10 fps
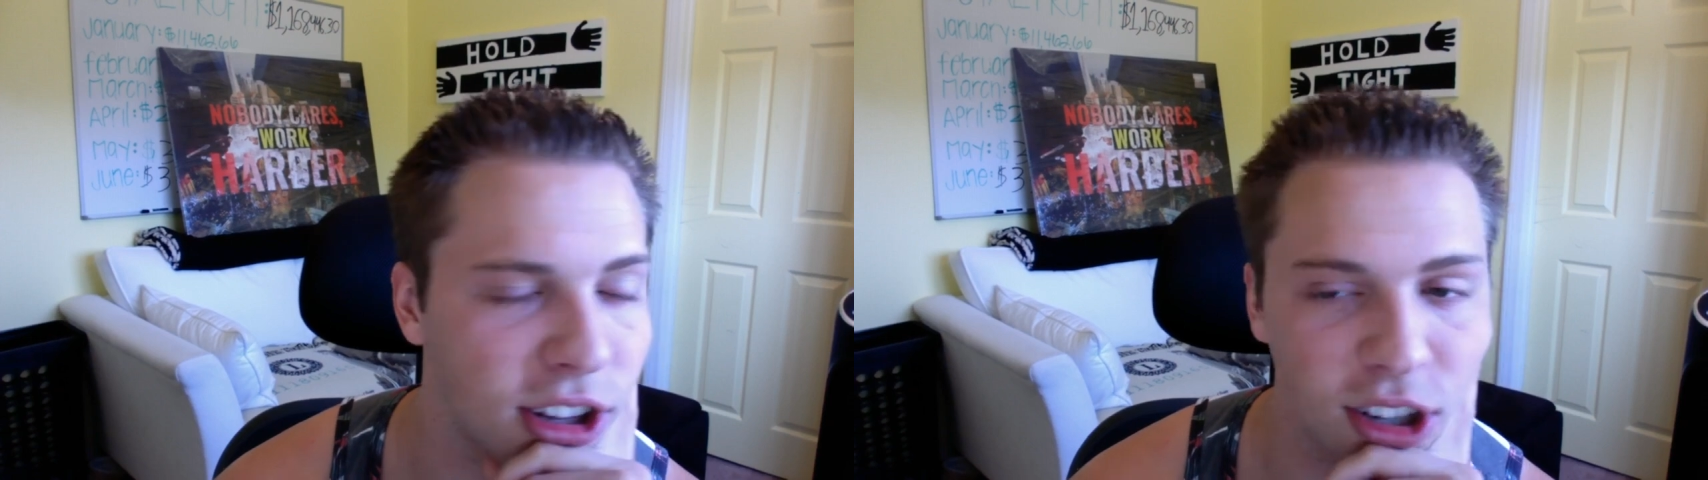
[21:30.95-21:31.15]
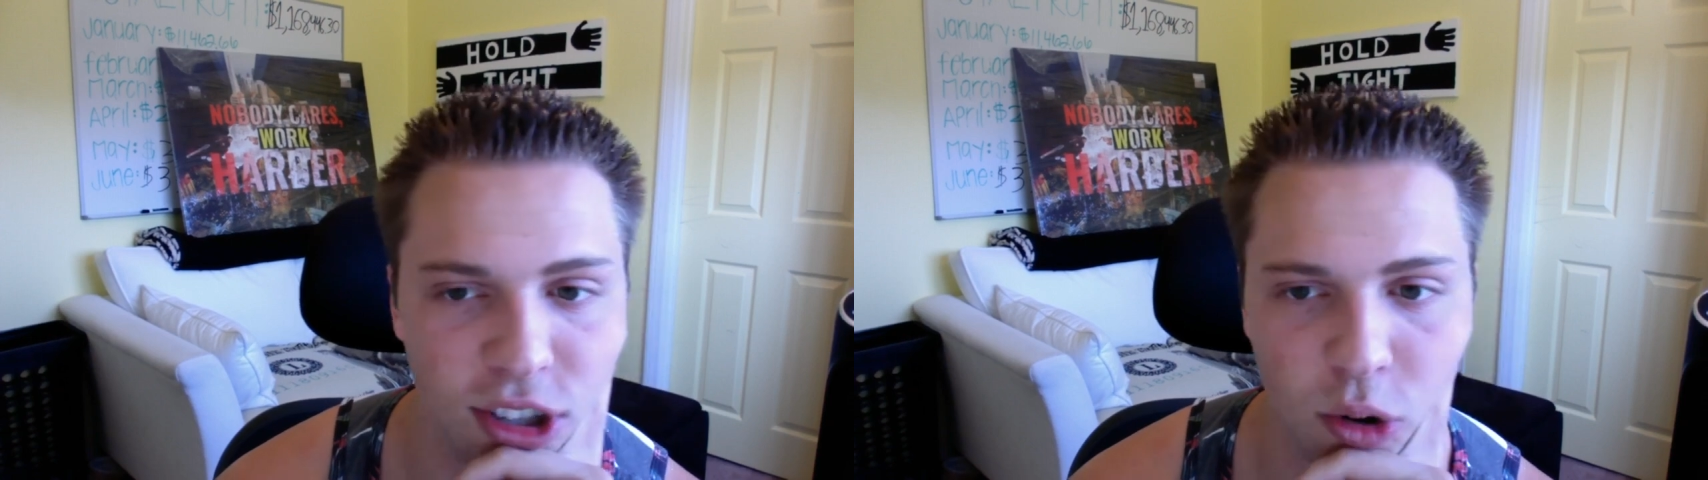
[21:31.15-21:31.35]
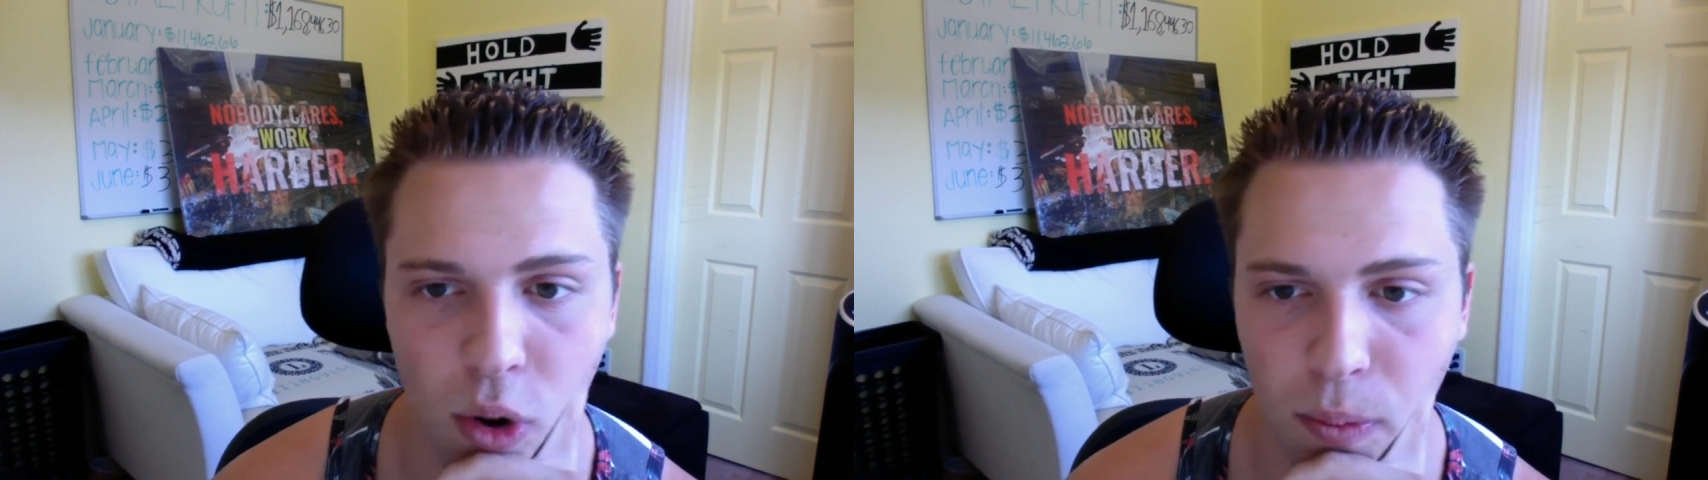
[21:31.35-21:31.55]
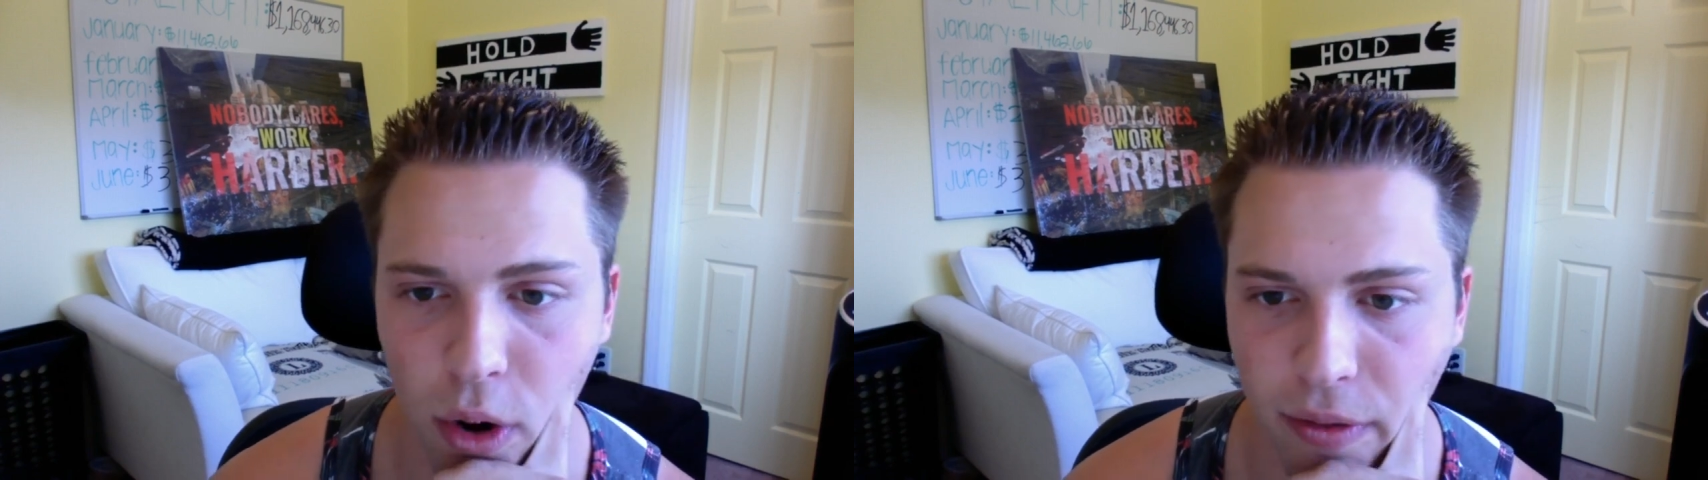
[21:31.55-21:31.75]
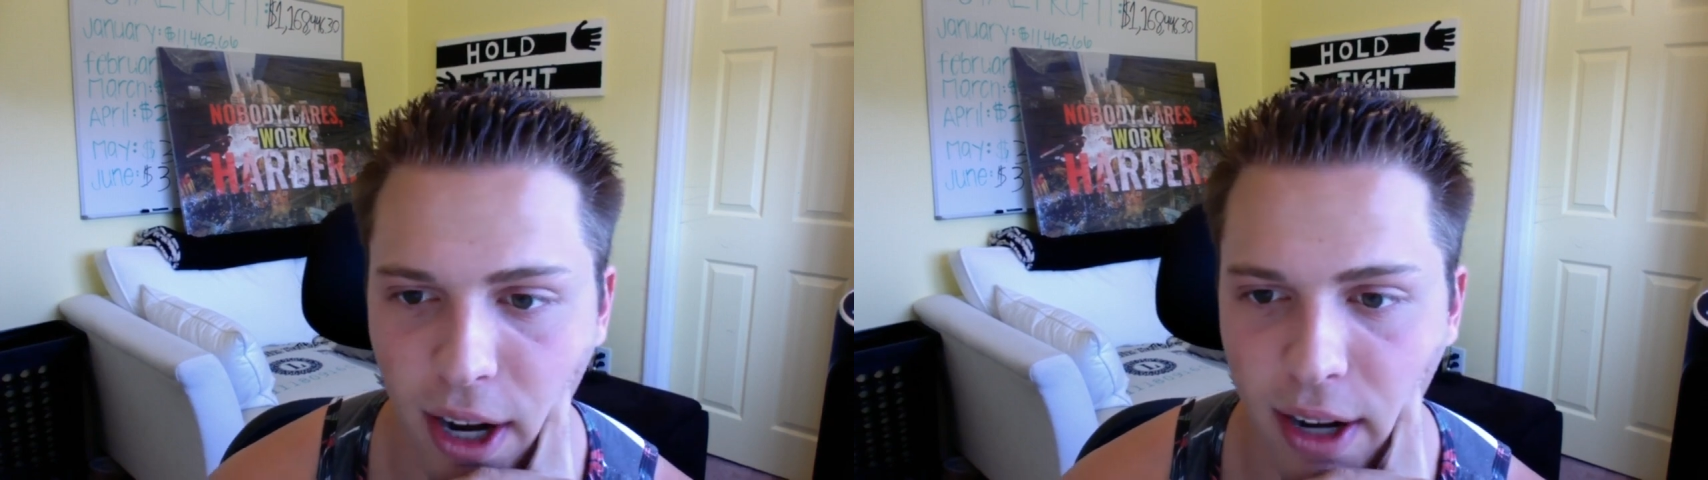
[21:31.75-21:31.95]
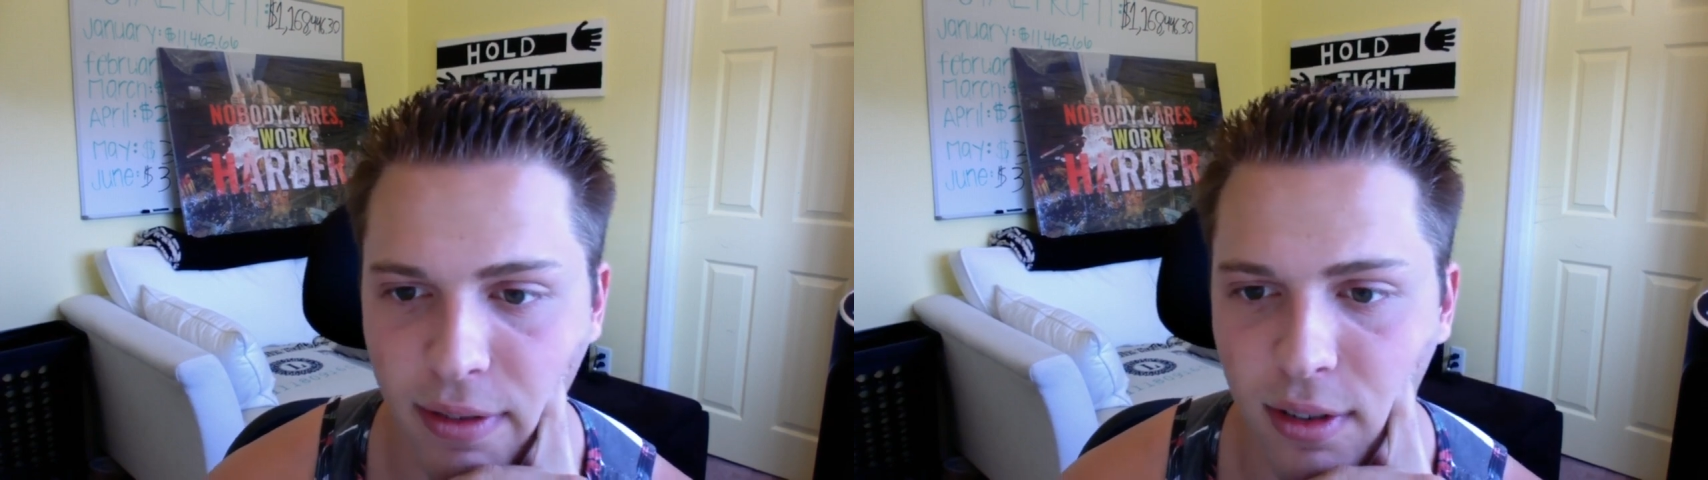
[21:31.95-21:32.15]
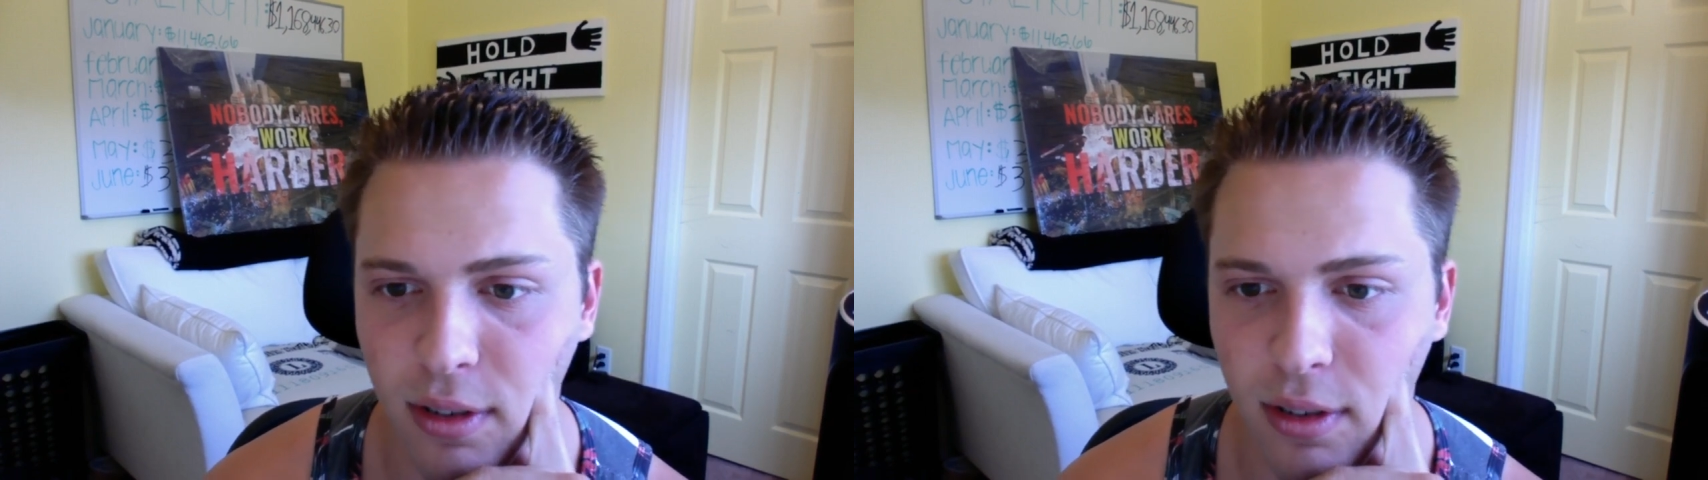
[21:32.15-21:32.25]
I think it's like 1.5.